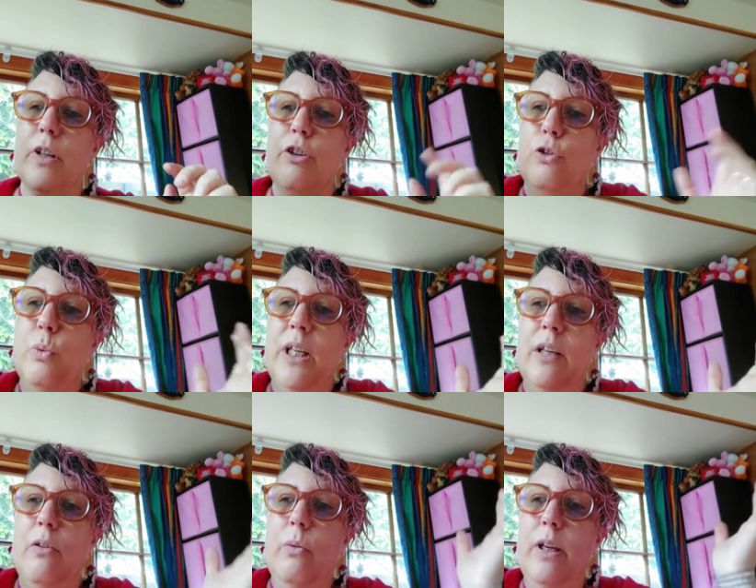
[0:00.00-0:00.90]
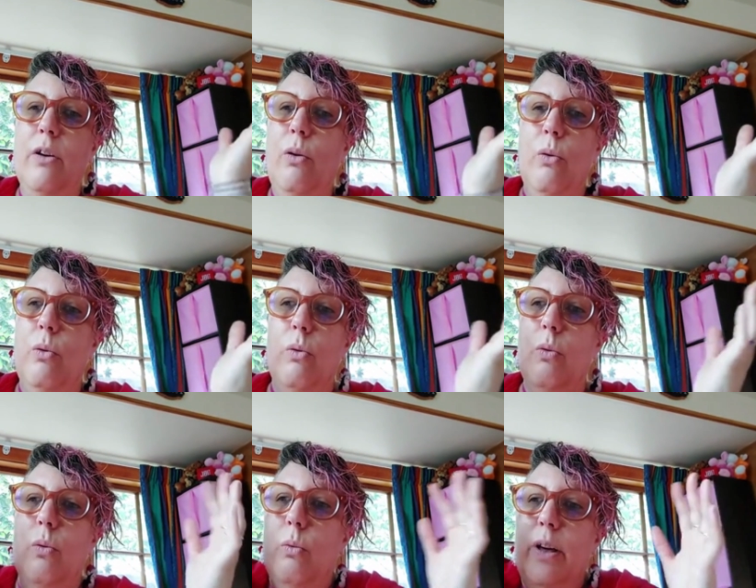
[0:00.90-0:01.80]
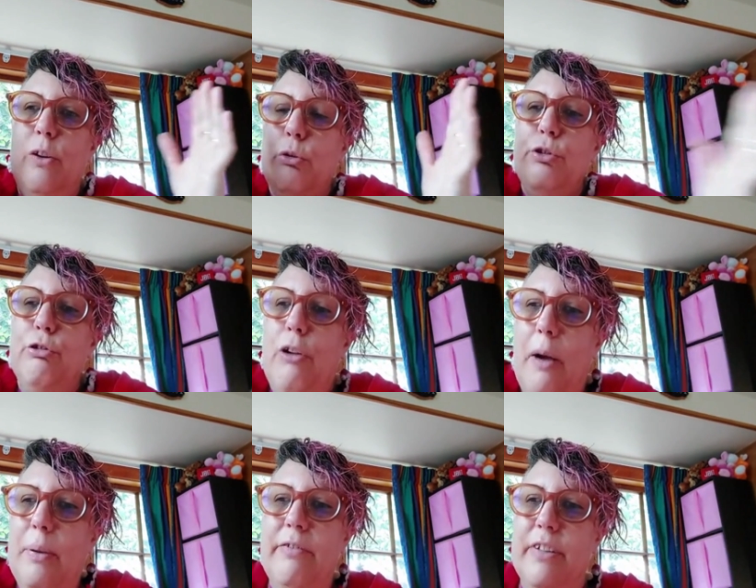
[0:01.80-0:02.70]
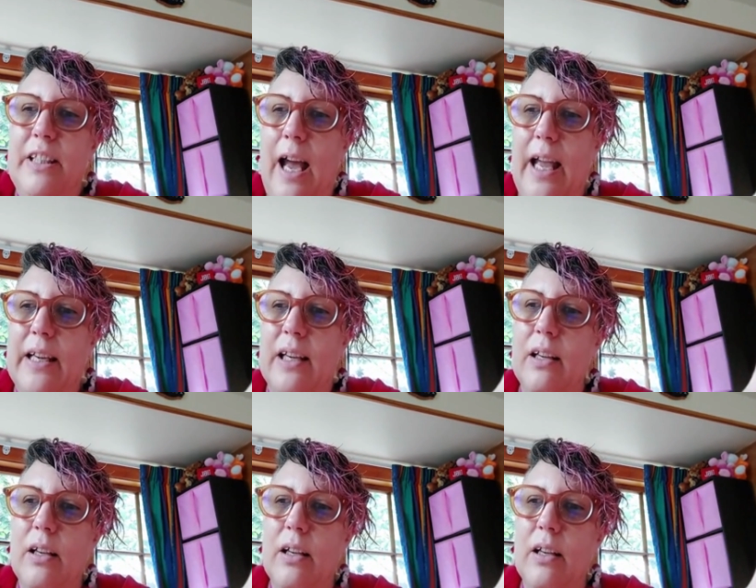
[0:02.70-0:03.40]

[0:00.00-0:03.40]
because we we all we all screw up every day.